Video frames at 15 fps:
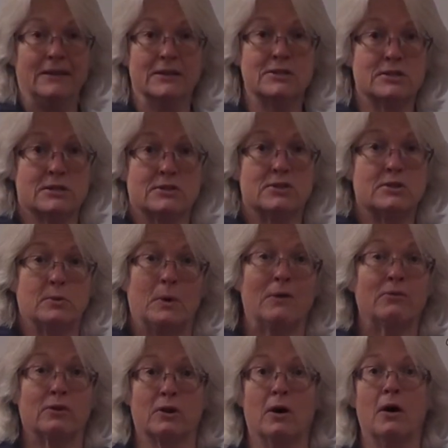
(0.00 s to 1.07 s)
distance, do we
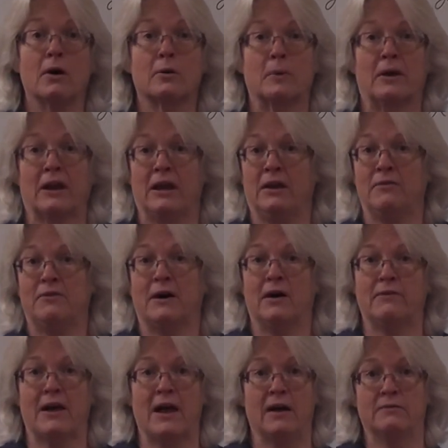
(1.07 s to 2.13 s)
ever talk about
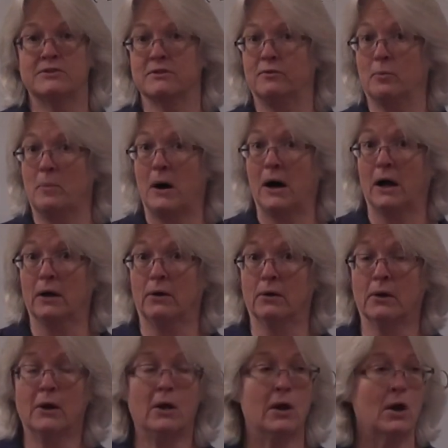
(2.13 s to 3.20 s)
85 halves of a
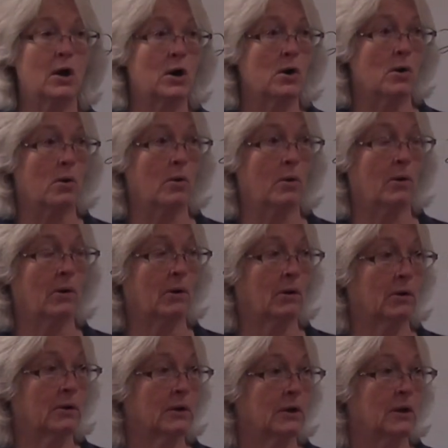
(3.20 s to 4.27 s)
mile
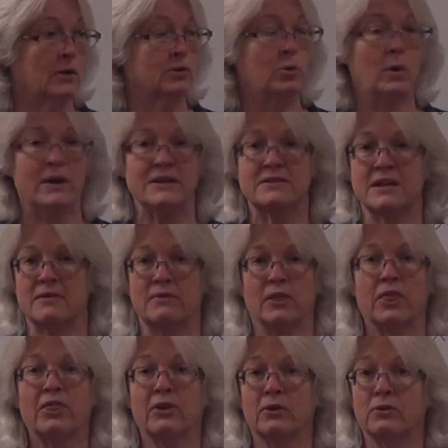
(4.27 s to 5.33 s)
or 27
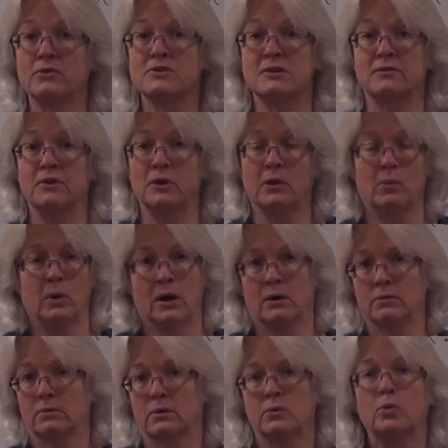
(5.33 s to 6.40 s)
thirds of a,
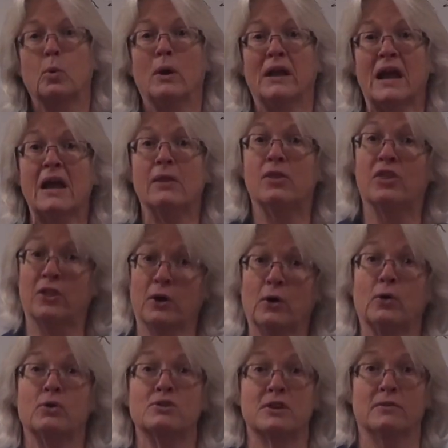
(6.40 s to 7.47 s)
well, 28
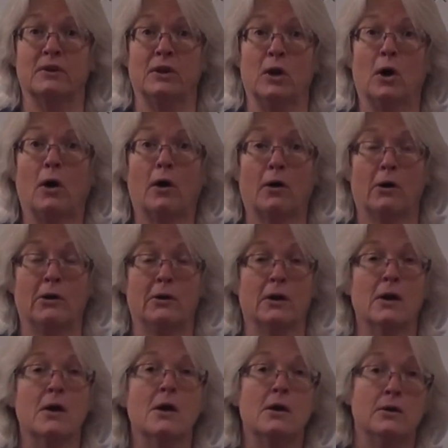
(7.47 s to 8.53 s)
thirds of a yard?
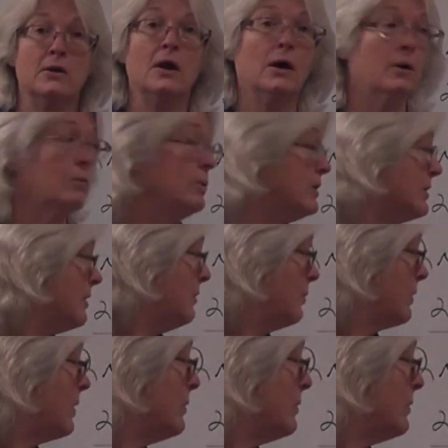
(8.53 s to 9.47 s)
No, we don't. We